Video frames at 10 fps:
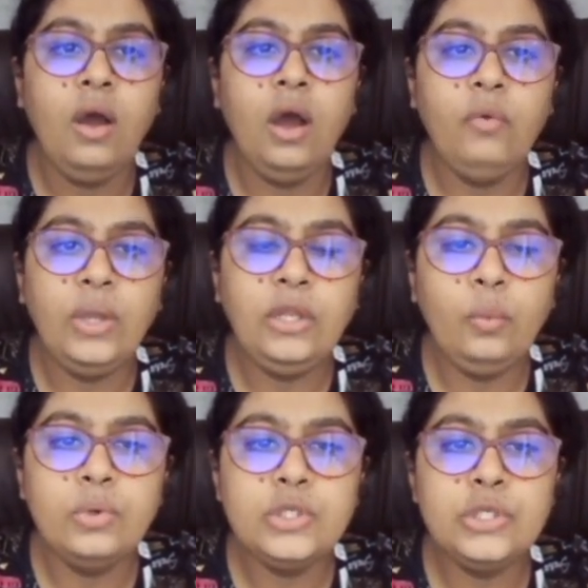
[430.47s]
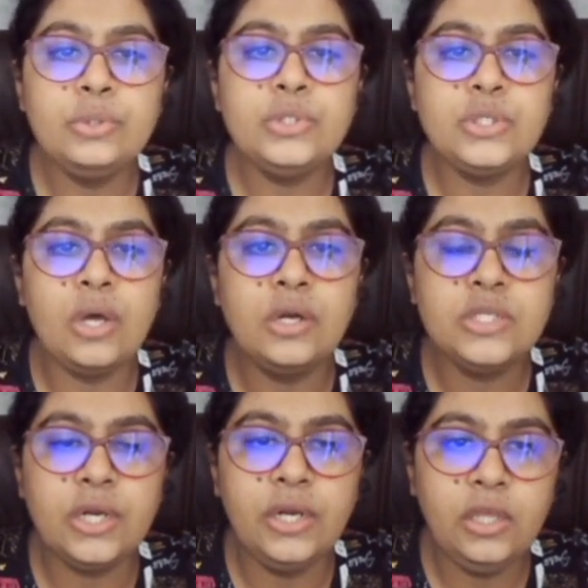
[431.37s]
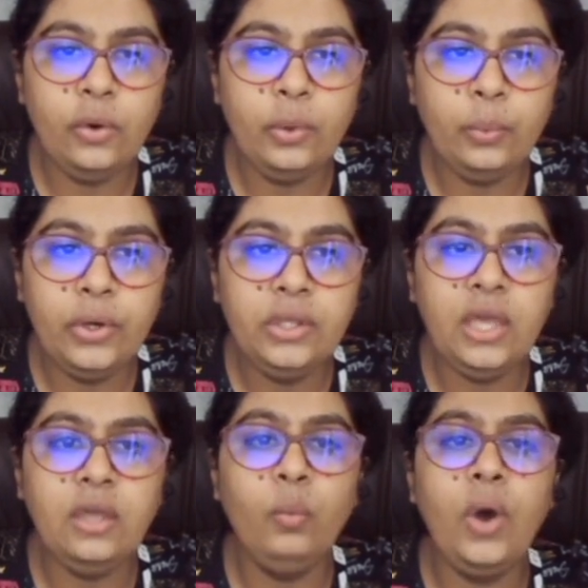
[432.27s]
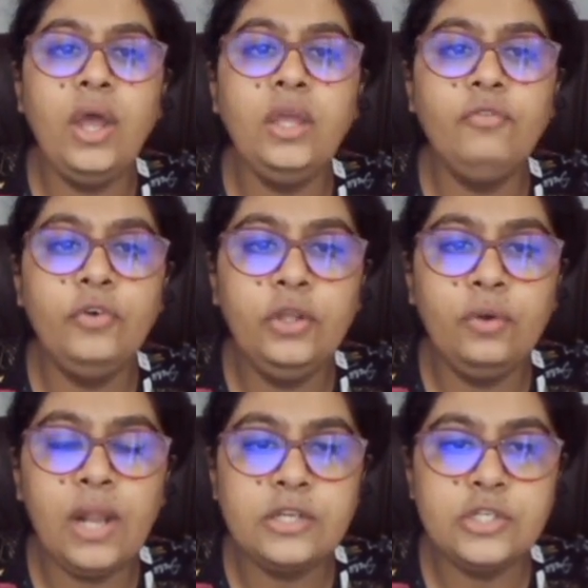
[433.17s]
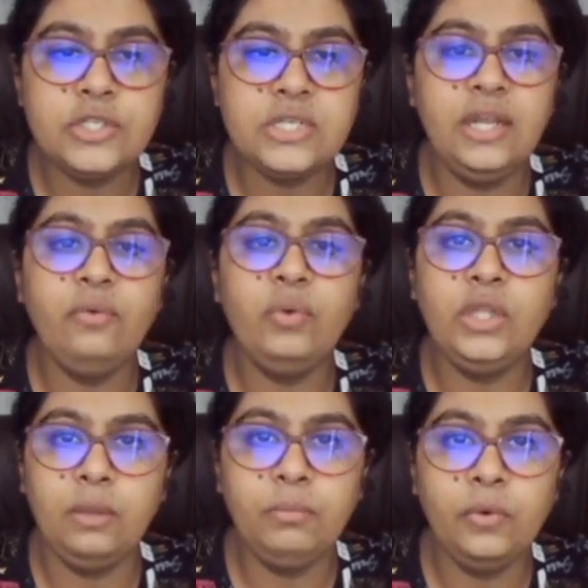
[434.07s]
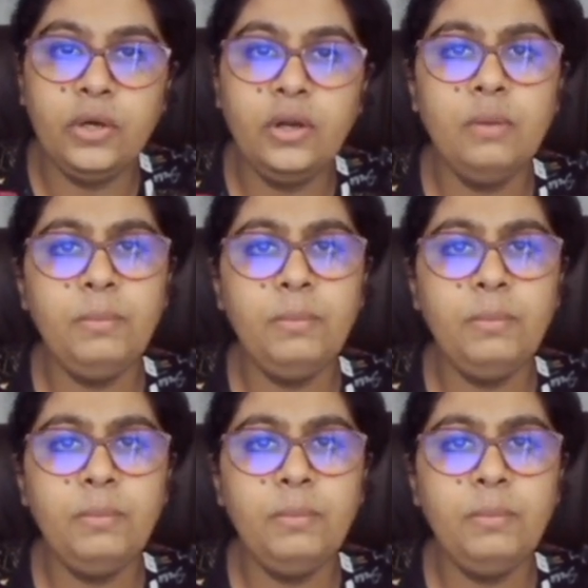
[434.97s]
When you want to start studying or working, why would you like to study with him or her?